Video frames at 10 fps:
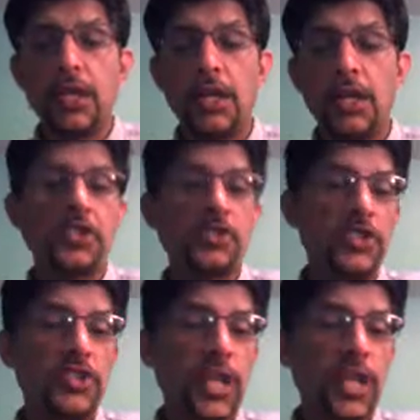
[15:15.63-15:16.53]
by
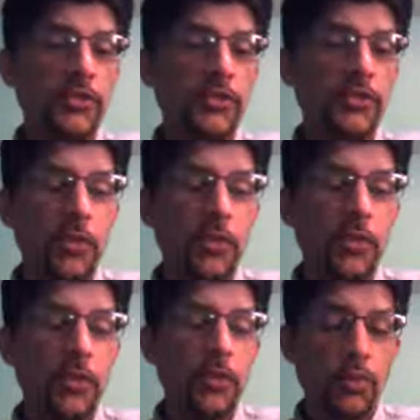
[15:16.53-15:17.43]
slamming 41
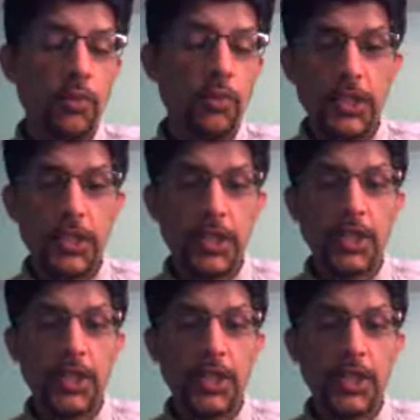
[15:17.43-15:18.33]
of 28
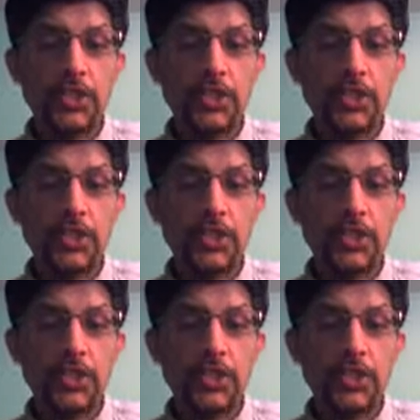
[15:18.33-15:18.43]
deliveries,